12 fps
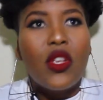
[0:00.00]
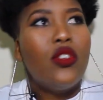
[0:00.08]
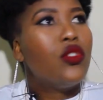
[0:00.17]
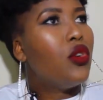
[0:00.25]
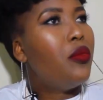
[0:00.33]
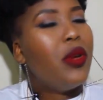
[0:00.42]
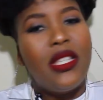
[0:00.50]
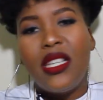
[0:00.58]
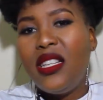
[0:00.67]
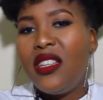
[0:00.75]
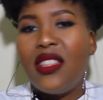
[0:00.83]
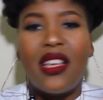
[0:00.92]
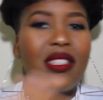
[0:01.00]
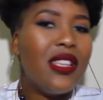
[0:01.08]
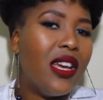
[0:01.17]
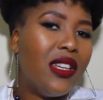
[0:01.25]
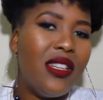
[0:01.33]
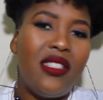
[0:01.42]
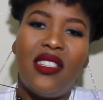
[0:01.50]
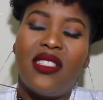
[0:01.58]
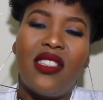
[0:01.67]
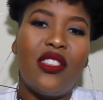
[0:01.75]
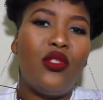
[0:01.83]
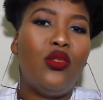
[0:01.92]
So basically that's that. It
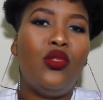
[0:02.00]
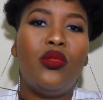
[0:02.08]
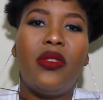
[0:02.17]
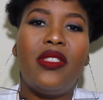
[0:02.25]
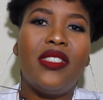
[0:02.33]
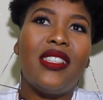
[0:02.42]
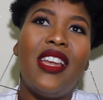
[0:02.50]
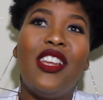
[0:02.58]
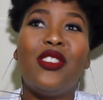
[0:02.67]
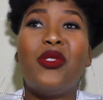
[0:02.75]
just has to do with the styling.